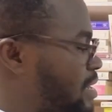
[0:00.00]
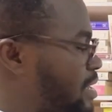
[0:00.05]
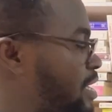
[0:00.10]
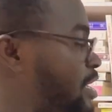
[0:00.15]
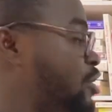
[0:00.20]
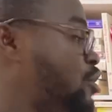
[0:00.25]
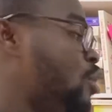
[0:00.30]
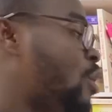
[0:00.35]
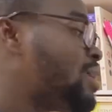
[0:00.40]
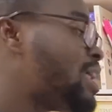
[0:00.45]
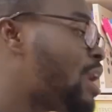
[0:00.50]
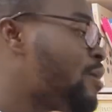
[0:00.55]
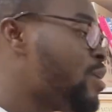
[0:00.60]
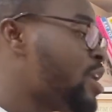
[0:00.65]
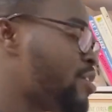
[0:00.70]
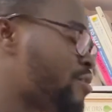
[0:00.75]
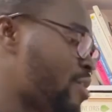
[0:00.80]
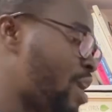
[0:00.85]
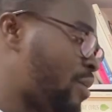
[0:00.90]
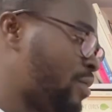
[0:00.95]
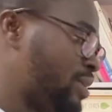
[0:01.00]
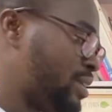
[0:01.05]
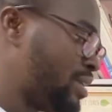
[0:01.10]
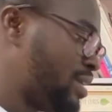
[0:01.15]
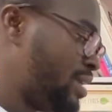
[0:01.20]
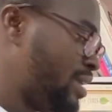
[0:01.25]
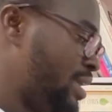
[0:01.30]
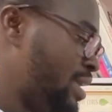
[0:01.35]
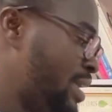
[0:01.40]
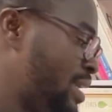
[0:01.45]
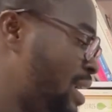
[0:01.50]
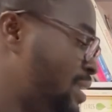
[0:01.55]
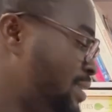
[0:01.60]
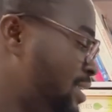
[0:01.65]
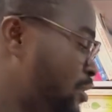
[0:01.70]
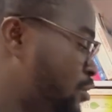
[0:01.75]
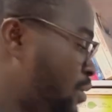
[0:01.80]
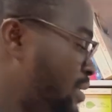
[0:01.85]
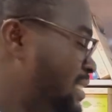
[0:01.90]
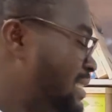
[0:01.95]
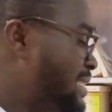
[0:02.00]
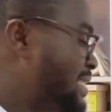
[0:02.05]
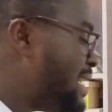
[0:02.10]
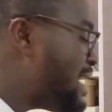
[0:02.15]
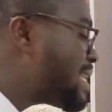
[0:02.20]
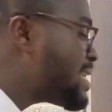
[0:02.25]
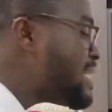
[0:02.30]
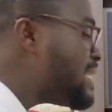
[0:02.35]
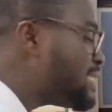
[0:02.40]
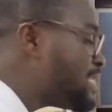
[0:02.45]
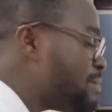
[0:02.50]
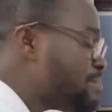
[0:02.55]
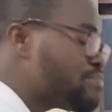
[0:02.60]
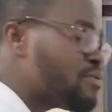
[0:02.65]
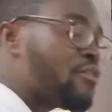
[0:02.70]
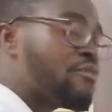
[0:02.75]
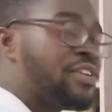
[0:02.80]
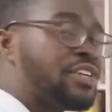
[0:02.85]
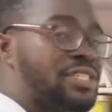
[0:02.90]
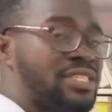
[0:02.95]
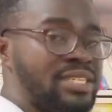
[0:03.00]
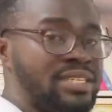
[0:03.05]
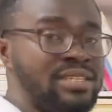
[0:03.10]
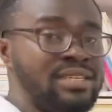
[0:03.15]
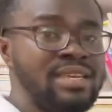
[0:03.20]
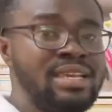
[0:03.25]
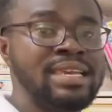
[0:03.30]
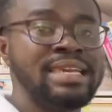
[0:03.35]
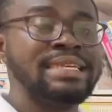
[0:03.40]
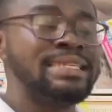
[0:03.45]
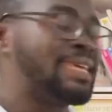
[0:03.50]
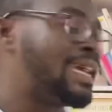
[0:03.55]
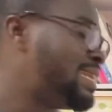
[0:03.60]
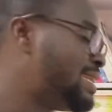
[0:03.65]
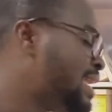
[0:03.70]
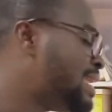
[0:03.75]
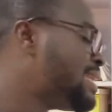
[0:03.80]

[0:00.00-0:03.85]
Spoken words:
In the other way around, in case it was decrease in provision, then the